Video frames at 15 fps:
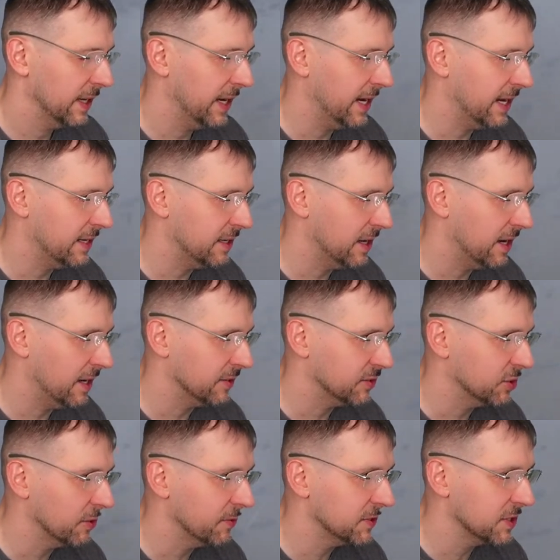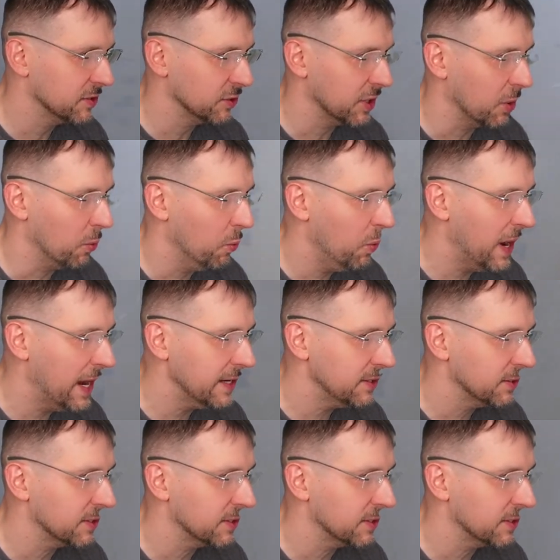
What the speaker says: And surfaces will get wet.